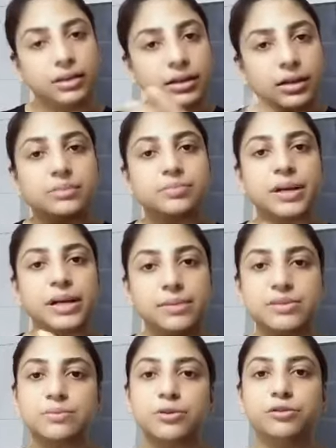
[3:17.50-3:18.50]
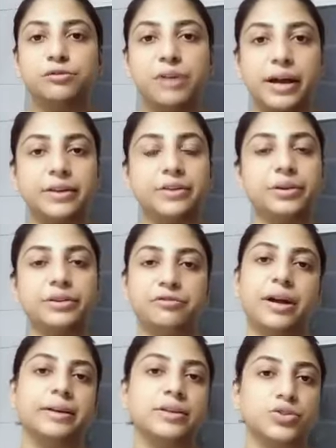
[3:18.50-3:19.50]
it becomes more finer and
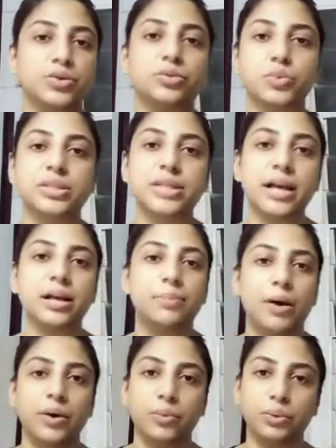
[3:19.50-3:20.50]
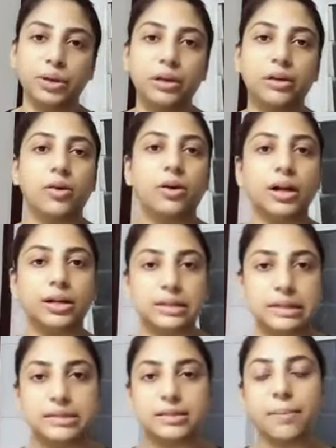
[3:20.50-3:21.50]
finer so it would take about a week or at
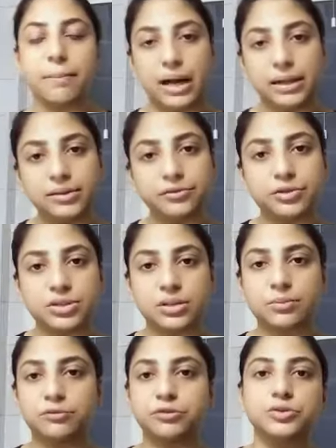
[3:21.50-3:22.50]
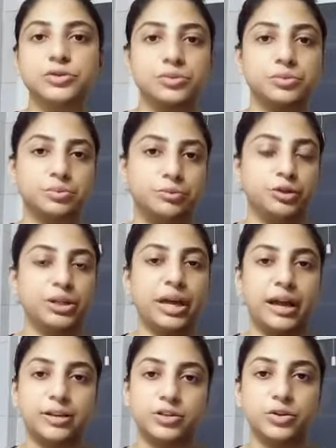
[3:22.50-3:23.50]
least a month for some of you to for the
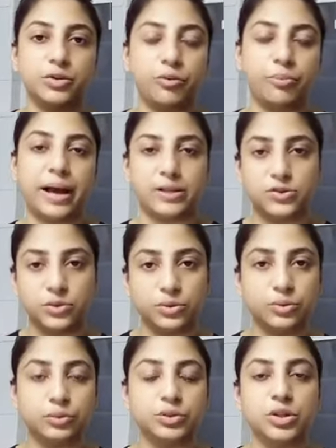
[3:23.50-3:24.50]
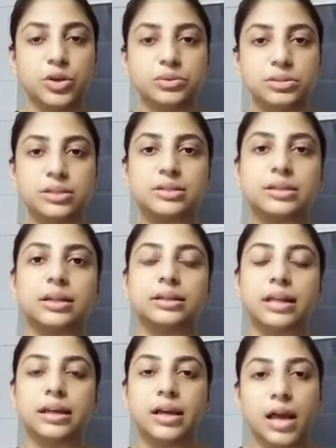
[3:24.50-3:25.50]
hair to grow back so you would notice that
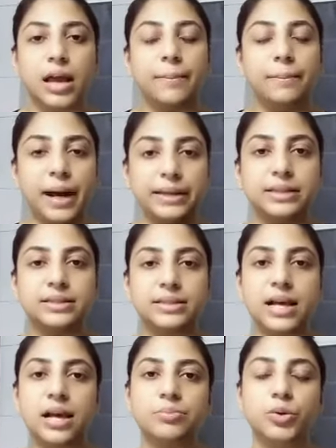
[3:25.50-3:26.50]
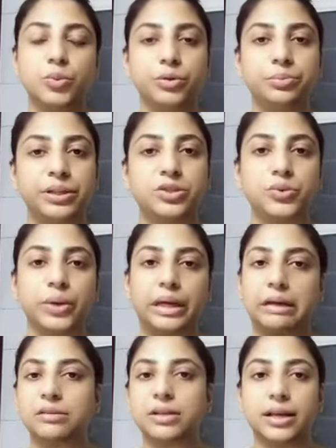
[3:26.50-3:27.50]
the by that time you would be doing
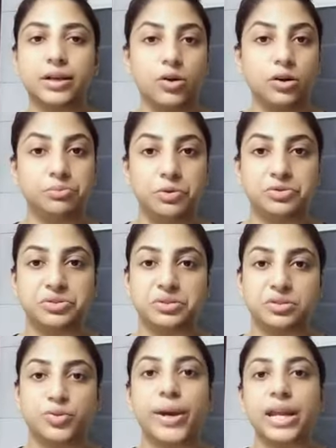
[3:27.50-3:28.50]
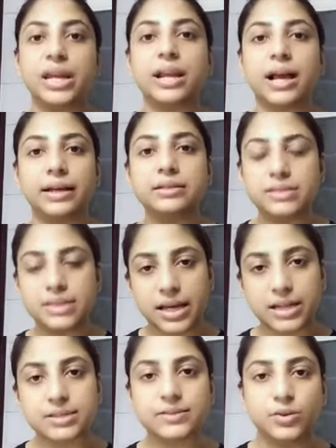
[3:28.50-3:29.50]
it like almost 29
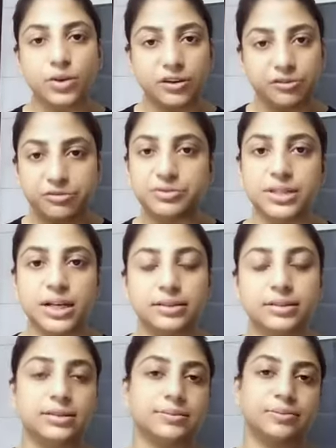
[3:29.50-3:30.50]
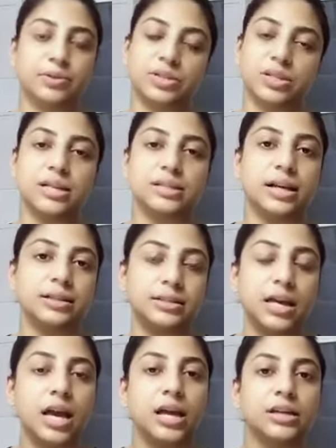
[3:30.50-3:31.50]
days you have done this process and
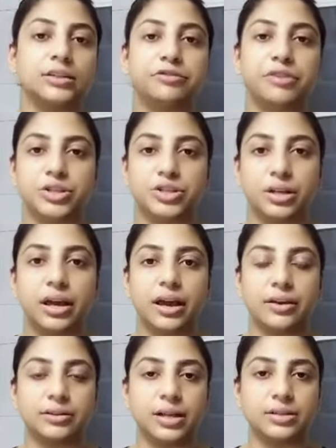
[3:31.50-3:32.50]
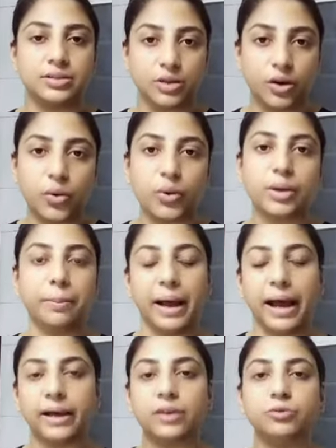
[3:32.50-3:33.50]
the facial hair that's growing
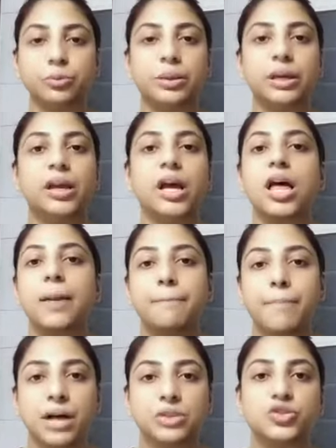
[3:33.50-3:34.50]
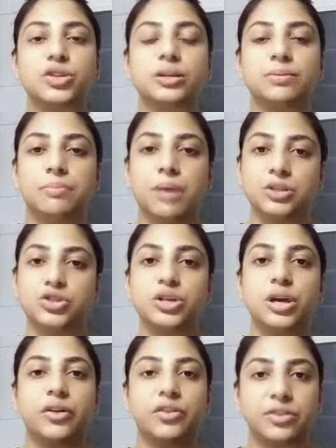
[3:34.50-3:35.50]
back would be much and much
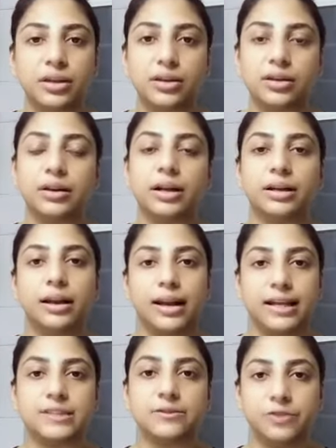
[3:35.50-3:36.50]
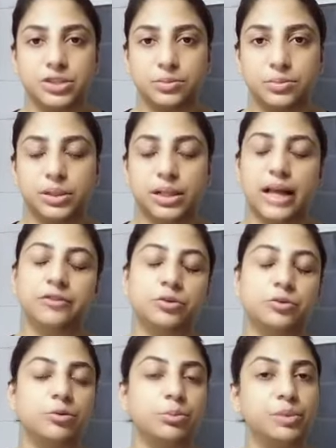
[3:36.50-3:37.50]
thinner and less visible and
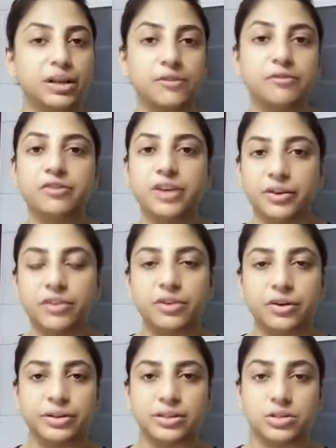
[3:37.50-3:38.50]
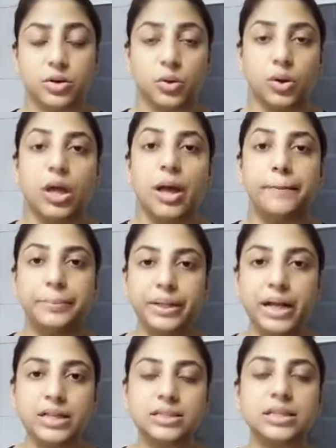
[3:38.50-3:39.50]
it will become very very slow
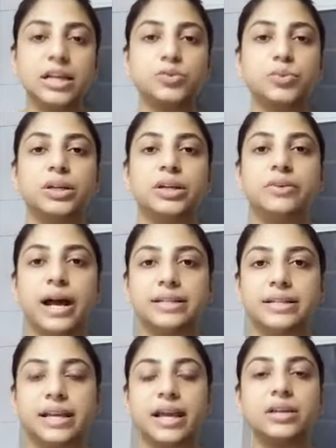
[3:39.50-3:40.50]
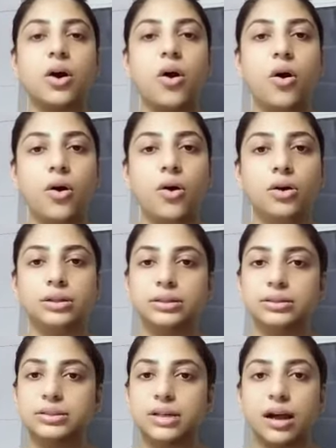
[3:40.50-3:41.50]
plus it will eradicate all
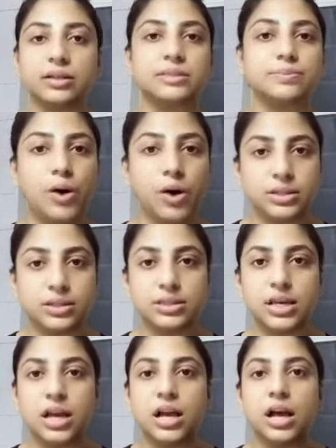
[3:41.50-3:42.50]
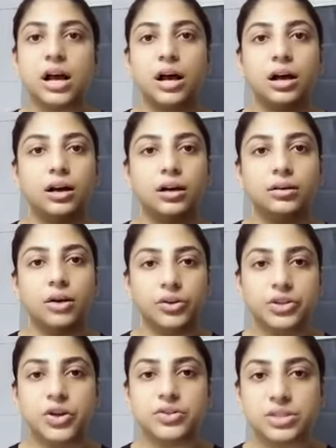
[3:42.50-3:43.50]
the dark spots uh,
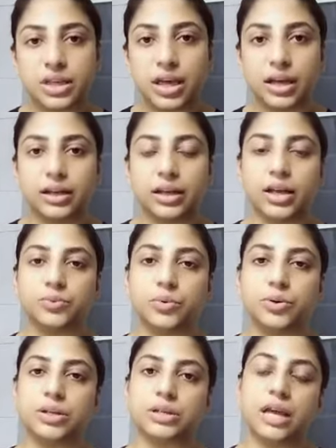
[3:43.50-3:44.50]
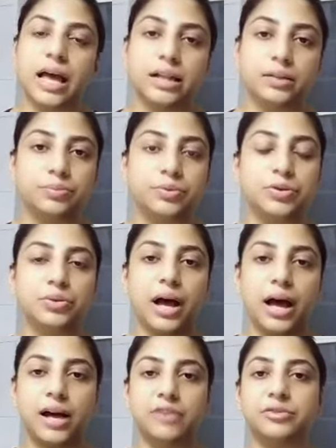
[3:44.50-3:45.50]
on your skin it would help you
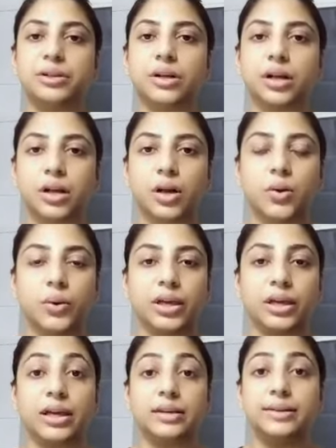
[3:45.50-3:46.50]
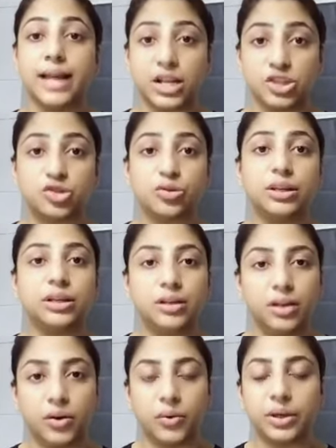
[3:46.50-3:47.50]
have a glowing and naturally
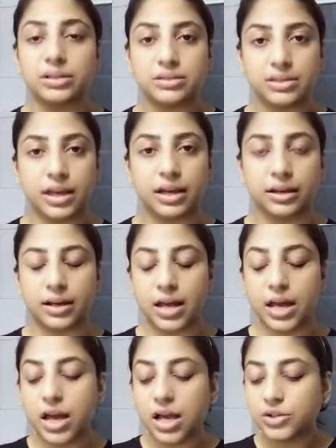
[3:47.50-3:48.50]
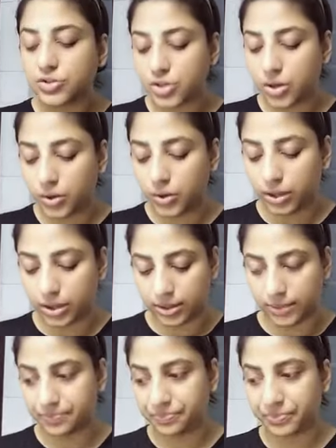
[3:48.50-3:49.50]
glowing skin so
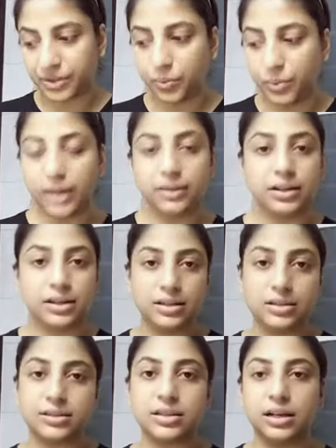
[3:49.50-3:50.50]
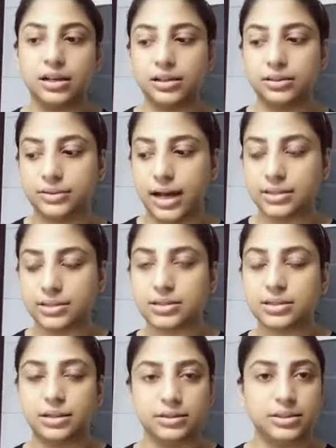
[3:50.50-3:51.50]
um, one is uh, that
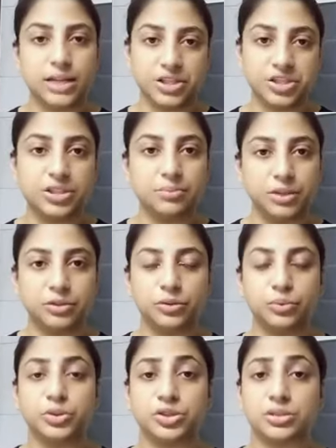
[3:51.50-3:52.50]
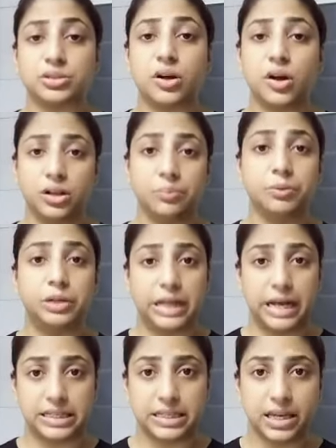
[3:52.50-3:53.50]
uh, yashti madhu which is called
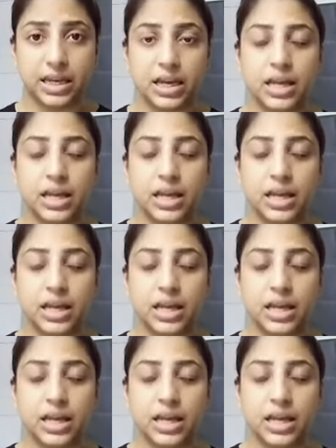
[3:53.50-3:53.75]
muleti